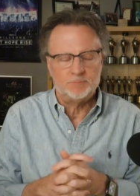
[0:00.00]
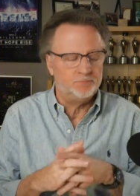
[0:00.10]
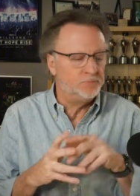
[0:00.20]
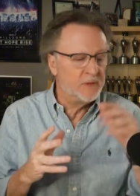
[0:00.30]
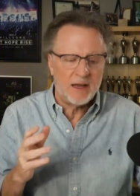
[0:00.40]

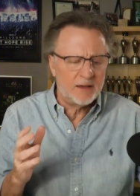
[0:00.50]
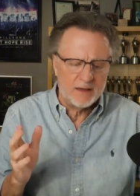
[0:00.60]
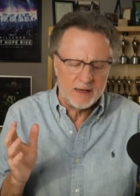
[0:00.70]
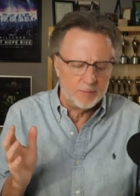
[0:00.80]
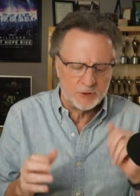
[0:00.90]
And I could
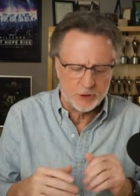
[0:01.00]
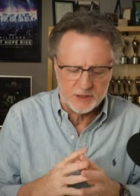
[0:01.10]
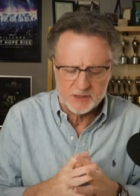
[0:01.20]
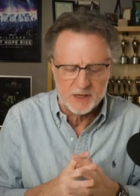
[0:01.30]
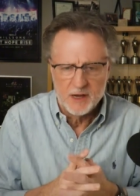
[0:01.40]
name
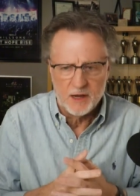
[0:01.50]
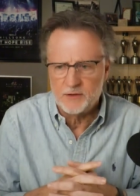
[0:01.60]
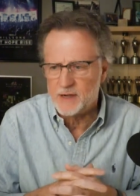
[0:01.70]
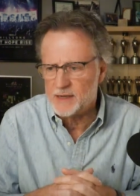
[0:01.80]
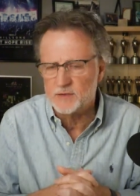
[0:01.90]
churches,
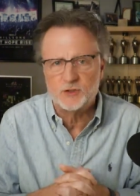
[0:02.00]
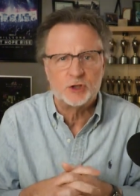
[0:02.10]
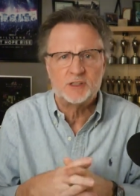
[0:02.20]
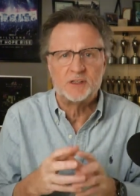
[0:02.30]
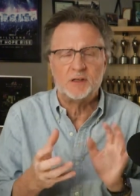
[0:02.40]
other kinds of
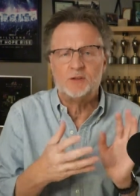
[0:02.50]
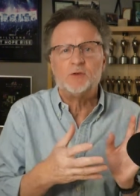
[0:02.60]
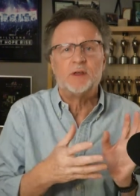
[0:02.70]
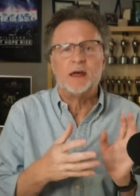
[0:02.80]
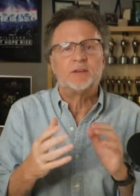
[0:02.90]
churches that do
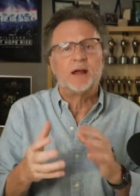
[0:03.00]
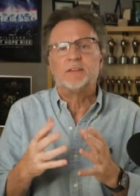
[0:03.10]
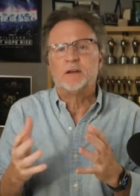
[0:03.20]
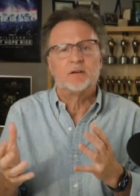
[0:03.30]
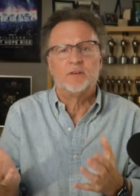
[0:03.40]
that, that I
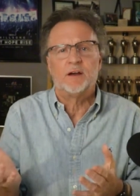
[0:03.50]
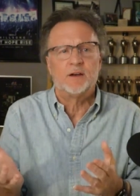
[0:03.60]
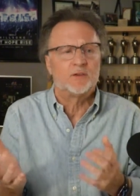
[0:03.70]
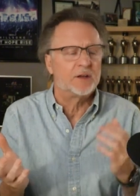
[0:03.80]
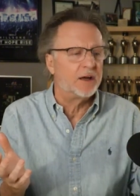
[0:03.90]
think are very
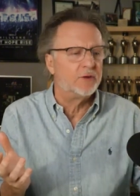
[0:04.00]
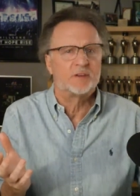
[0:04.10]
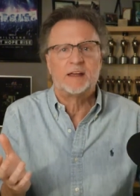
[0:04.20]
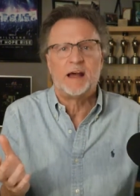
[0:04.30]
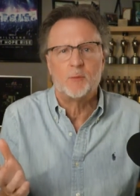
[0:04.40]
interesting. I know there's
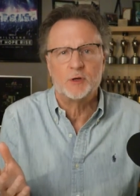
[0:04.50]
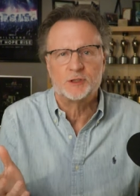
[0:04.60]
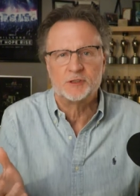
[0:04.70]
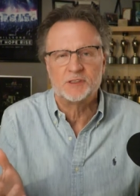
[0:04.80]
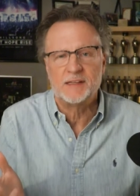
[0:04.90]
a cowboy
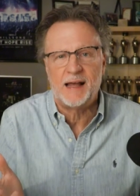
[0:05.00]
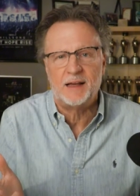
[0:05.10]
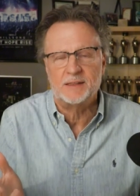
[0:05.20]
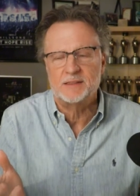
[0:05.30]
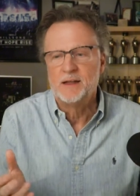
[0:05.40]
church in
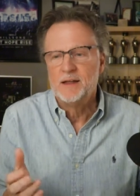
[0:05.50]
Dallas